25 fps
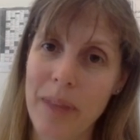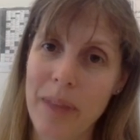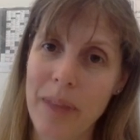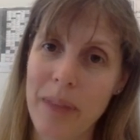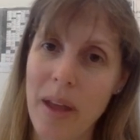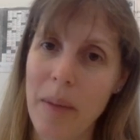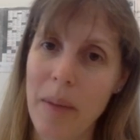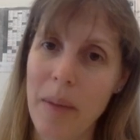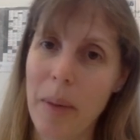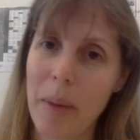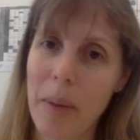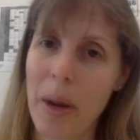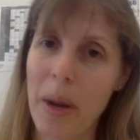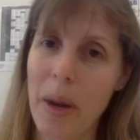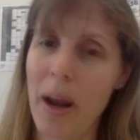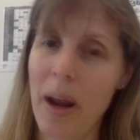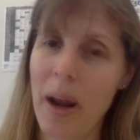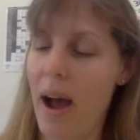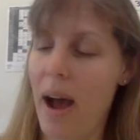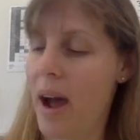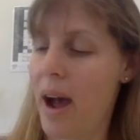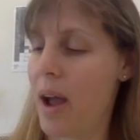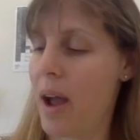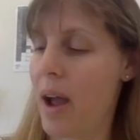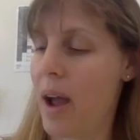but
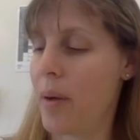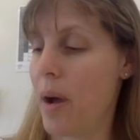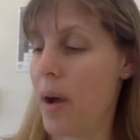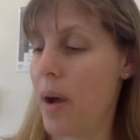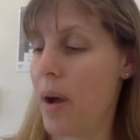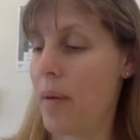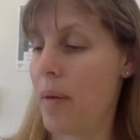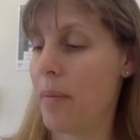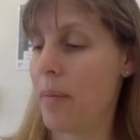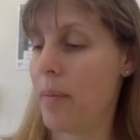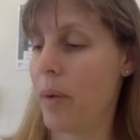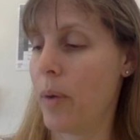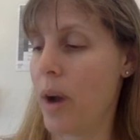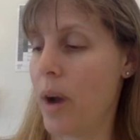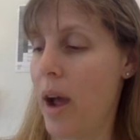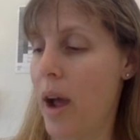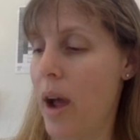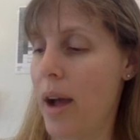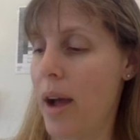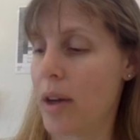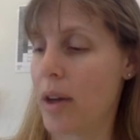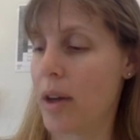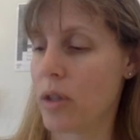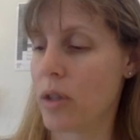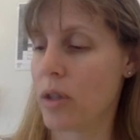I would
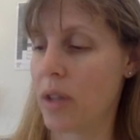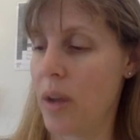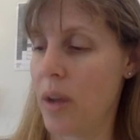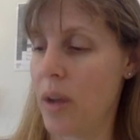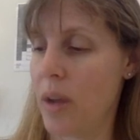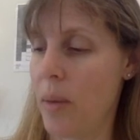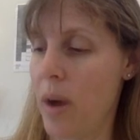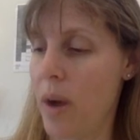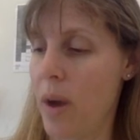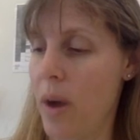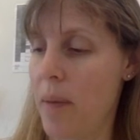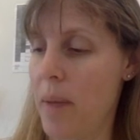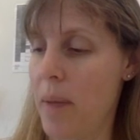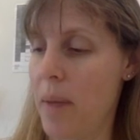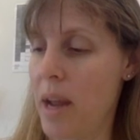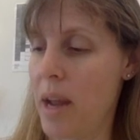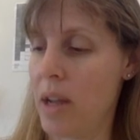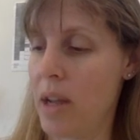actually want to make